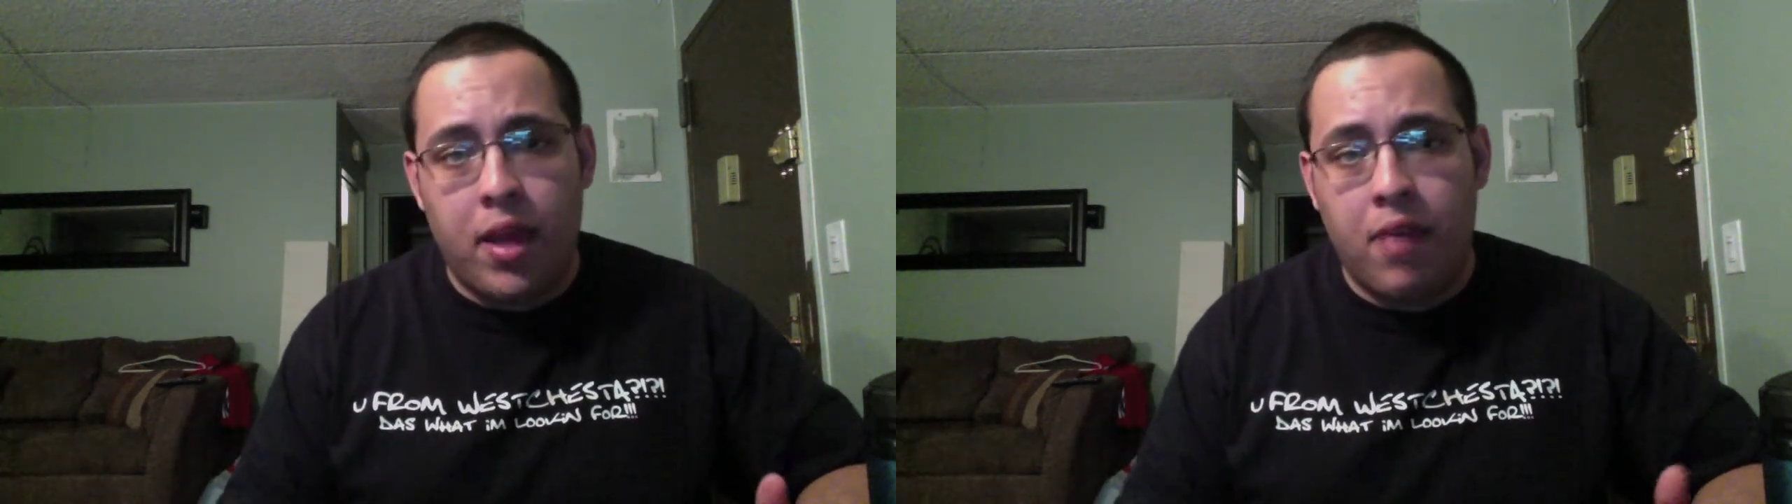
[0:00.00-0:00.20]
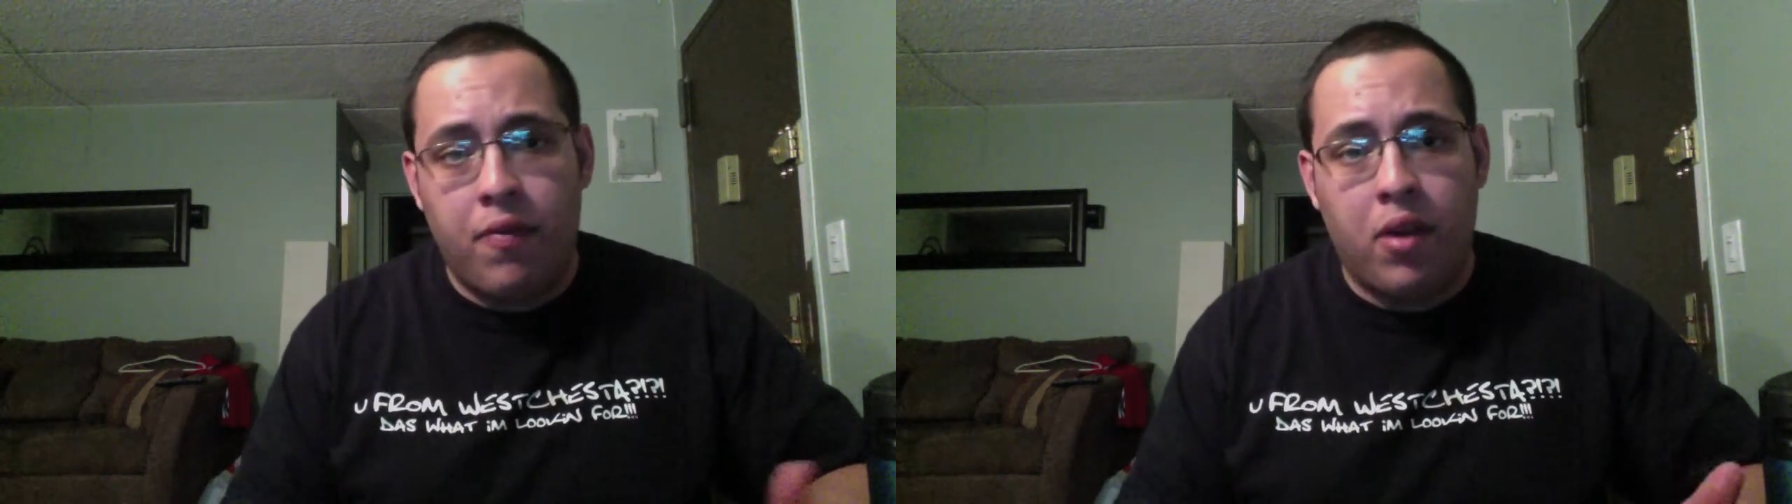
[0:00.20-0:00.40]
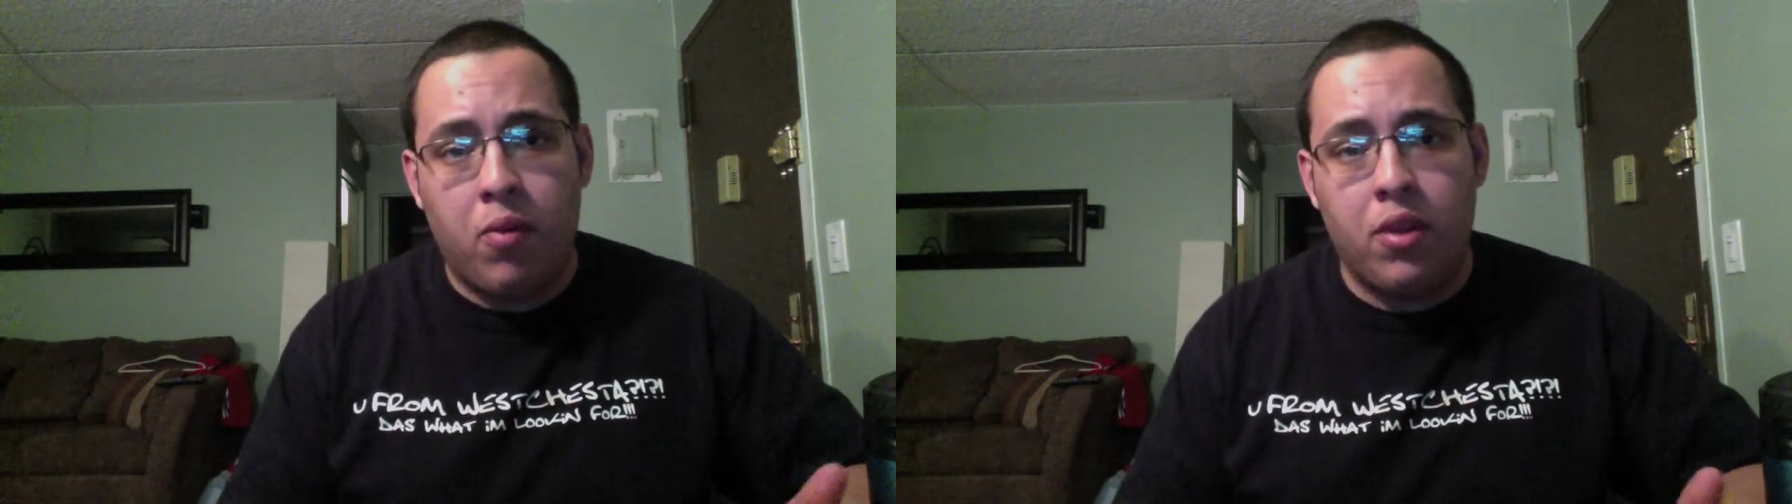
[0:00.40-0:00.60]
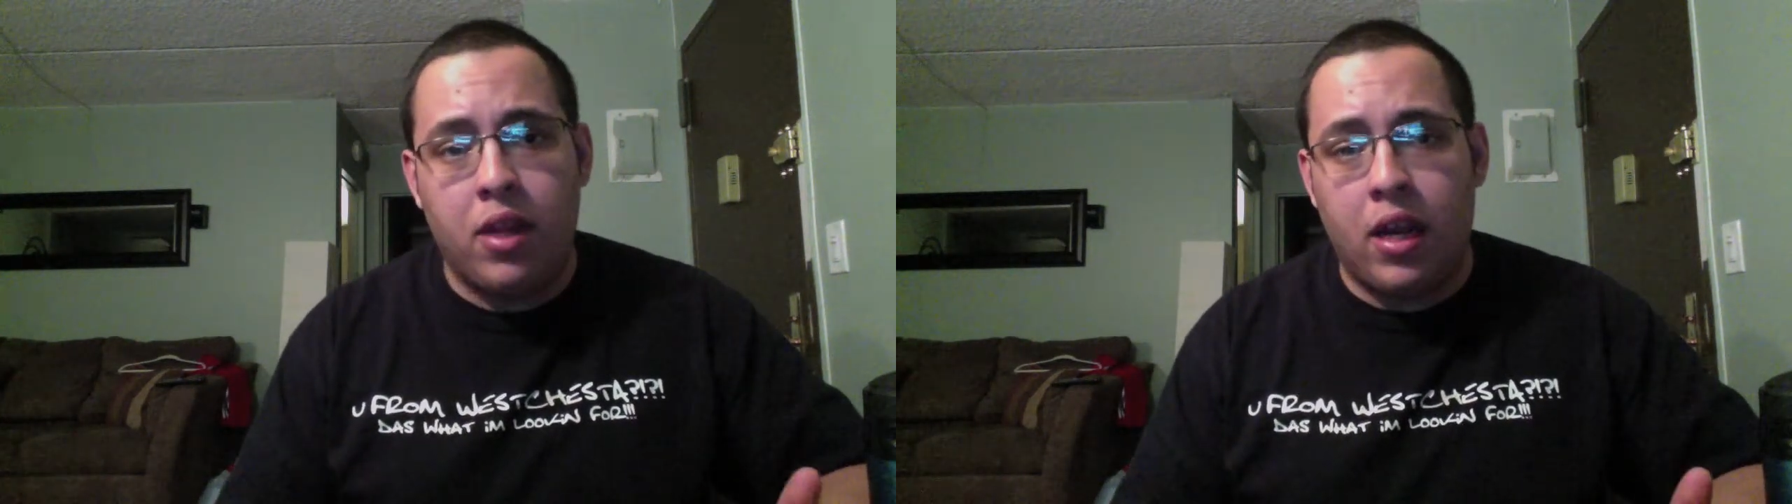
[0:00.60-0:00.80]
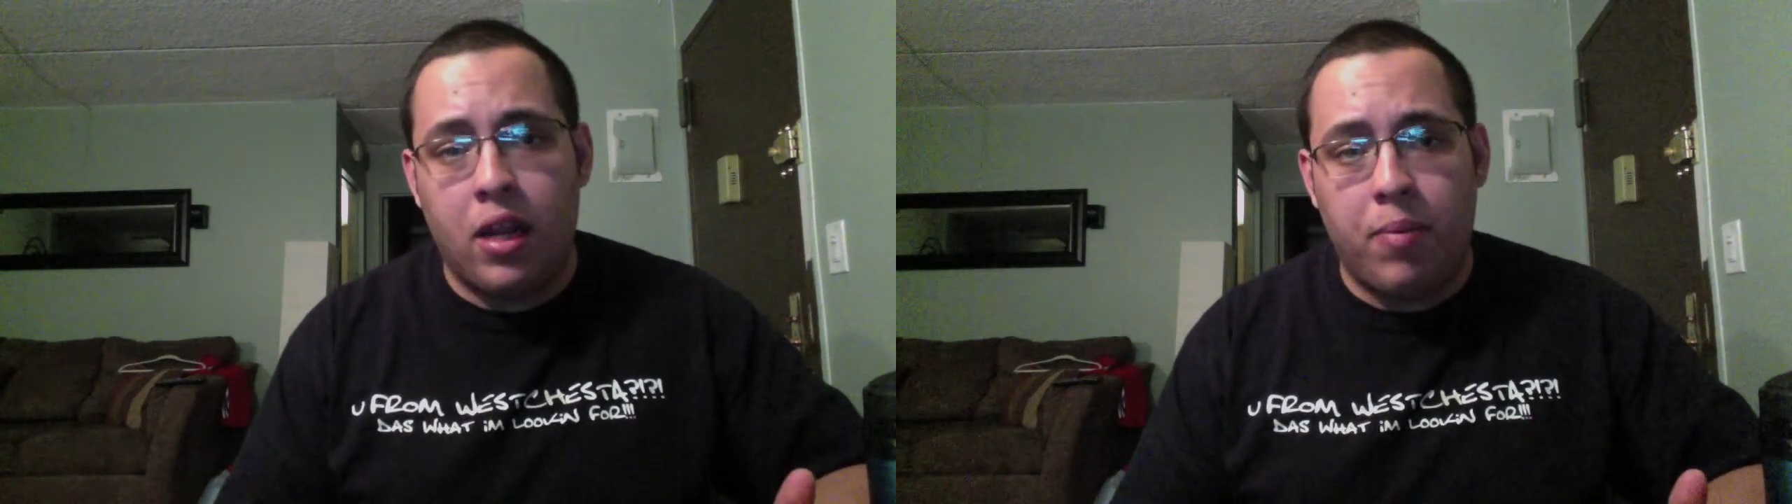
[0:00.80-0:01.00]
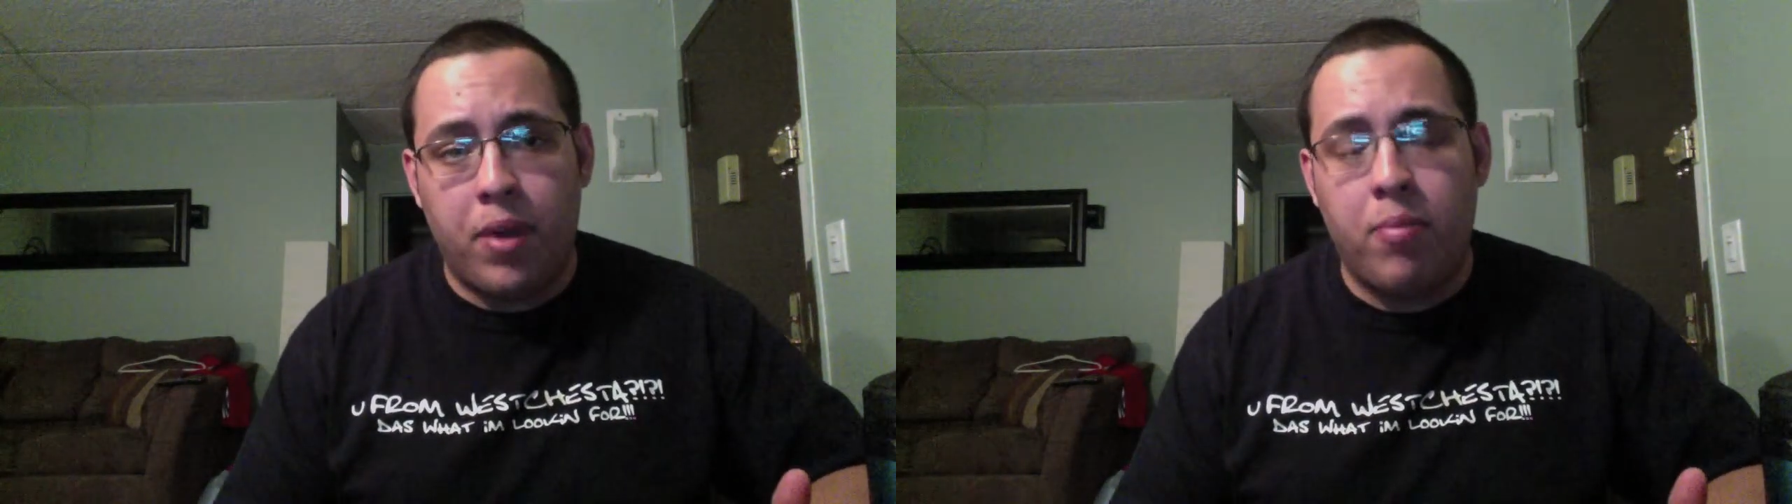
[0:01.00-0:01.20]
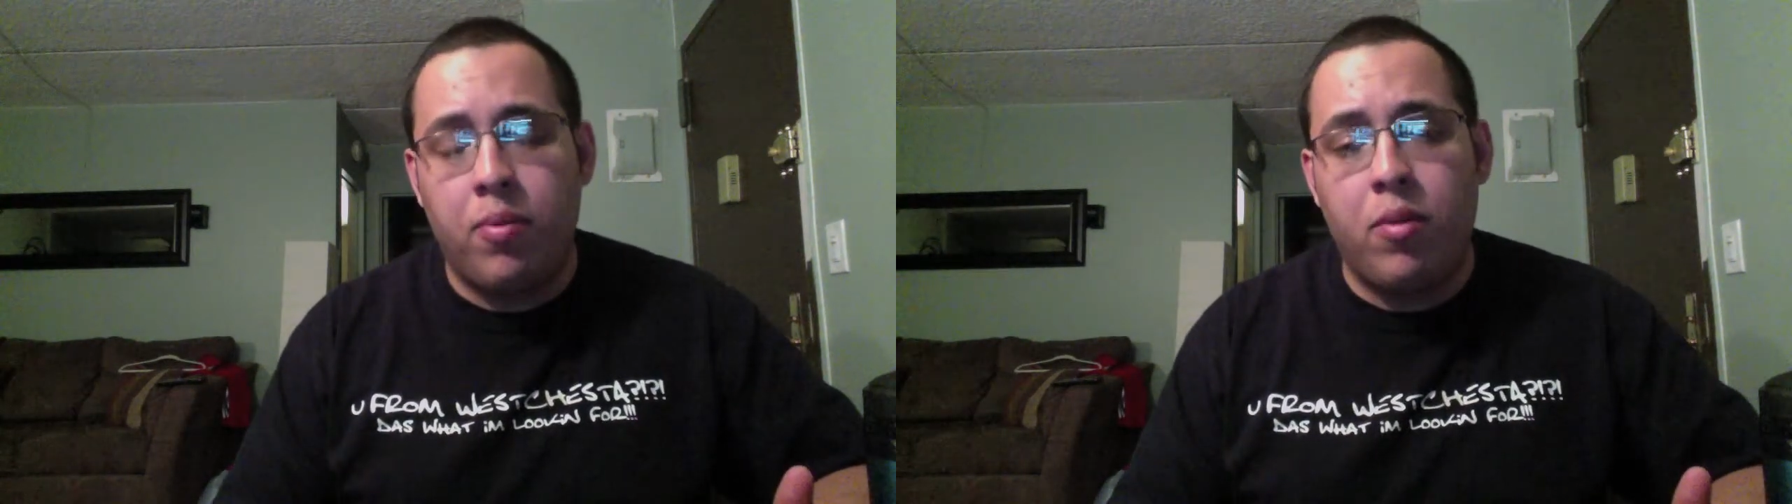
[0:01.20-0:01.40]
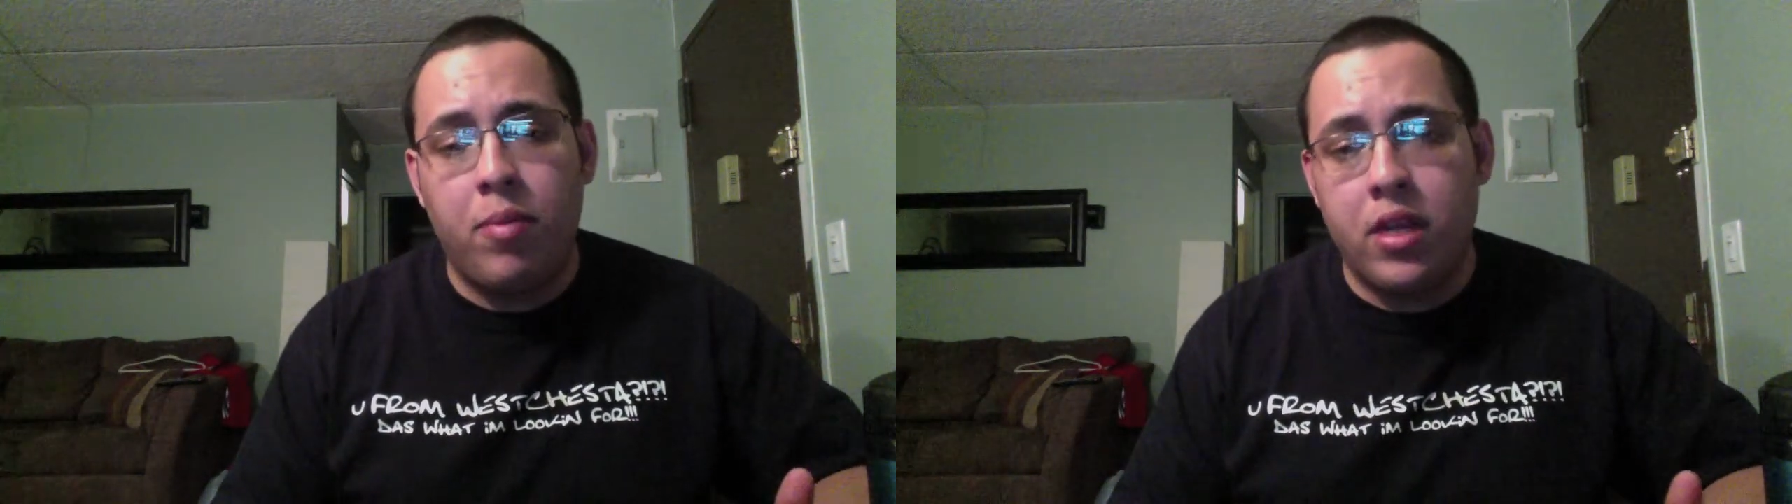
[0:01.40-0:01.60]
I found one that Allen
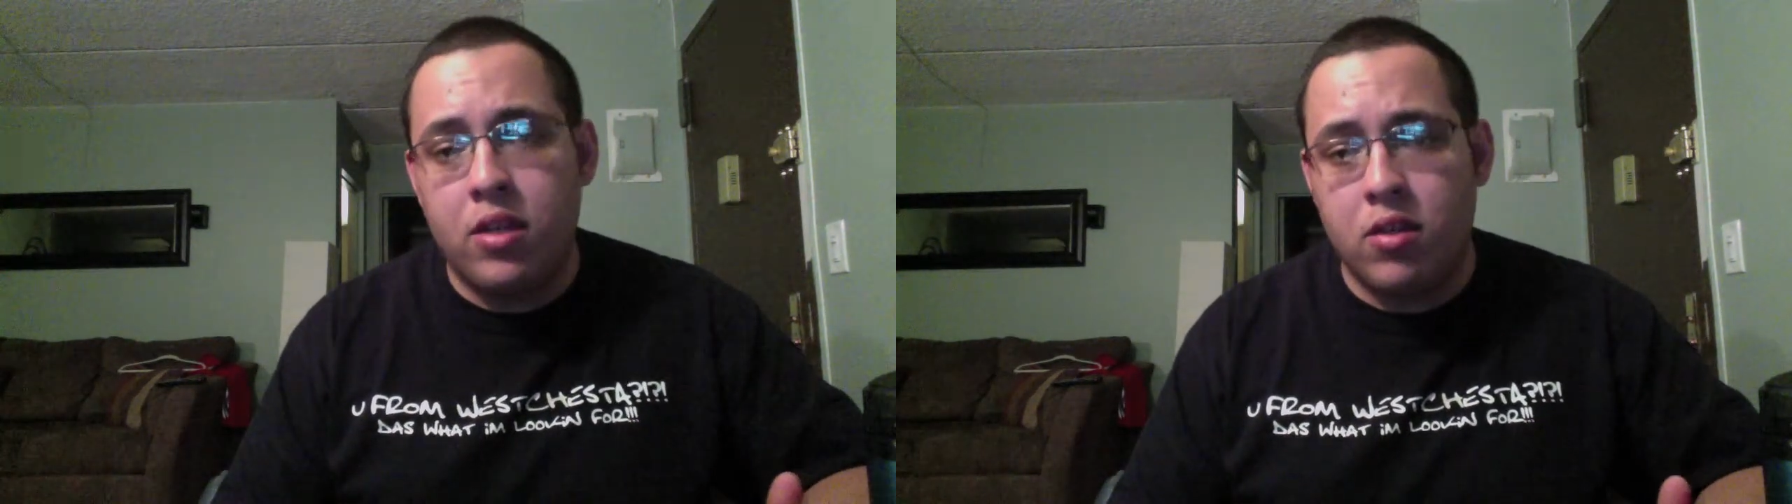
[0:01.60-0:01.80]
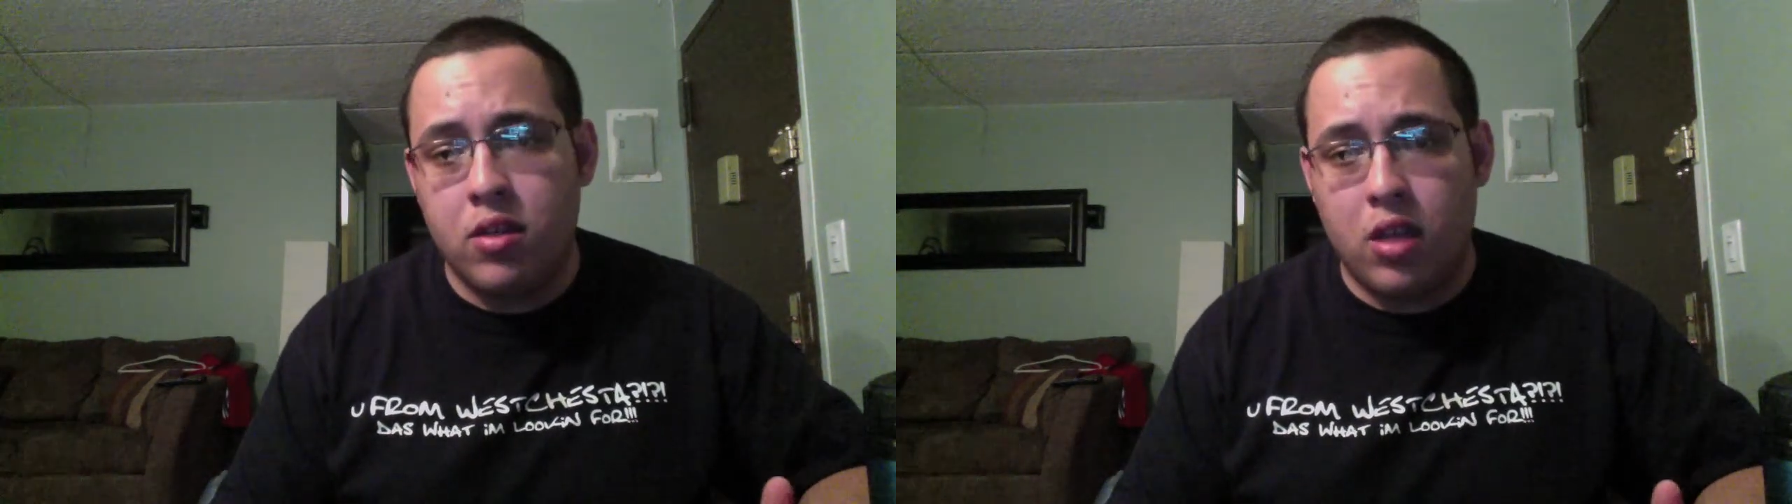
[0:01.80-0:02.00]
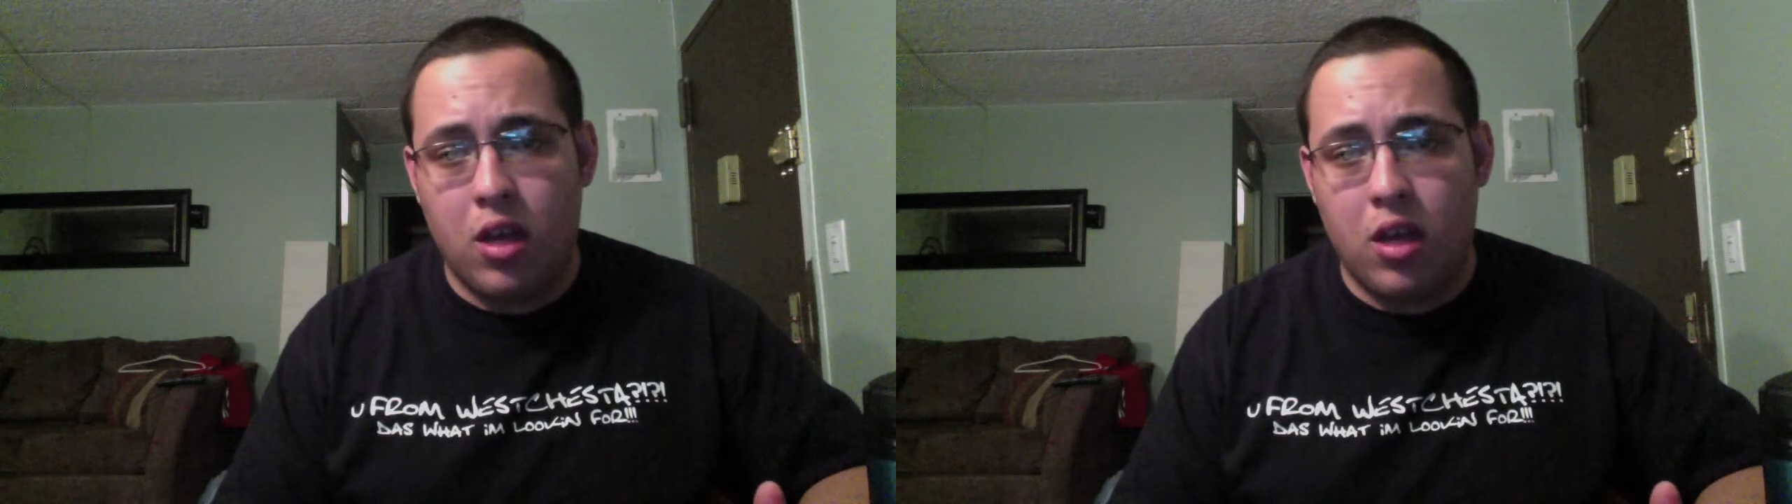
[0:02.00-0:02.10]
Paintball makes is